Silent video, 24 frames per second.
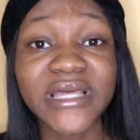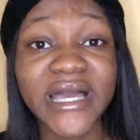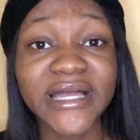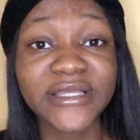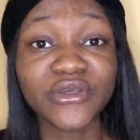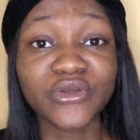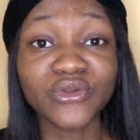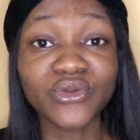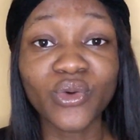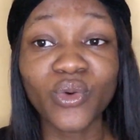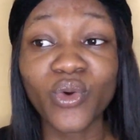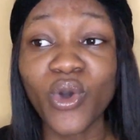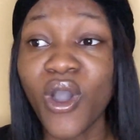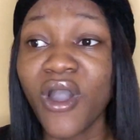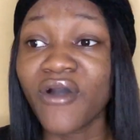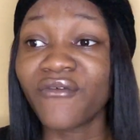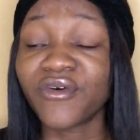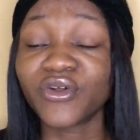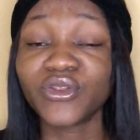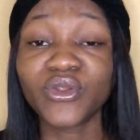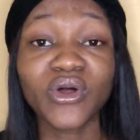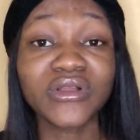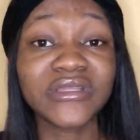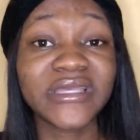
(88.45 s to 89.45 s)
and, you know,
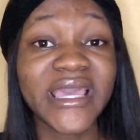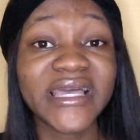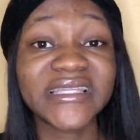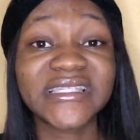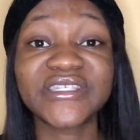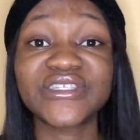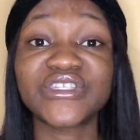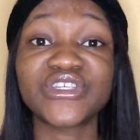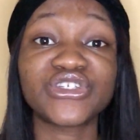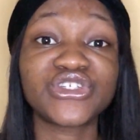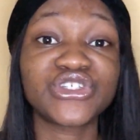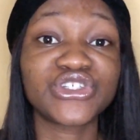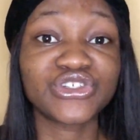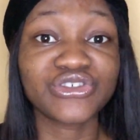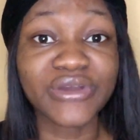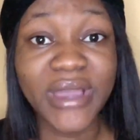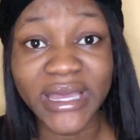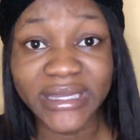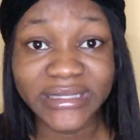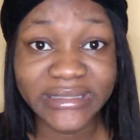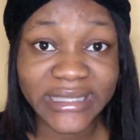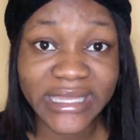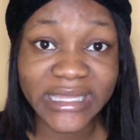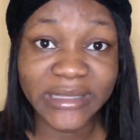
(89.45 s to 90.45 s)
for not getting
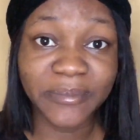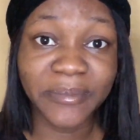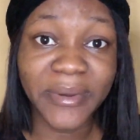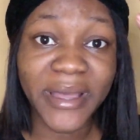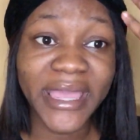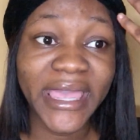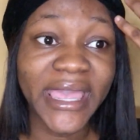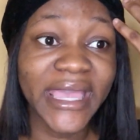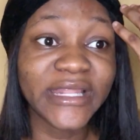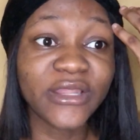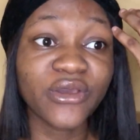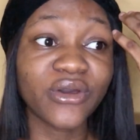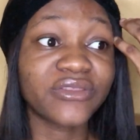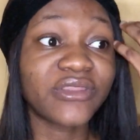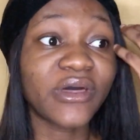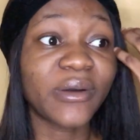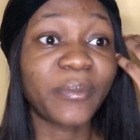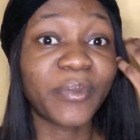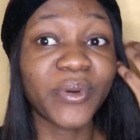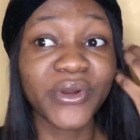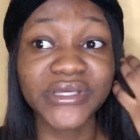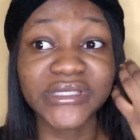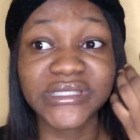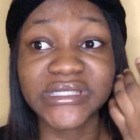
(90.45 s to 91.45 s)
distracted by any other
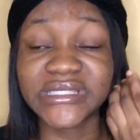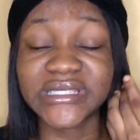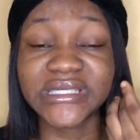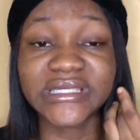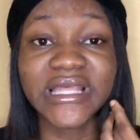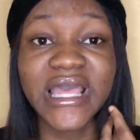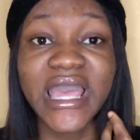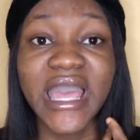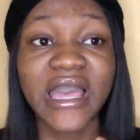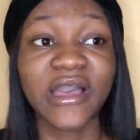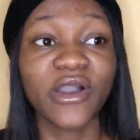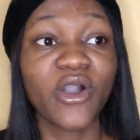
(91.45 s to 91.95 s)
person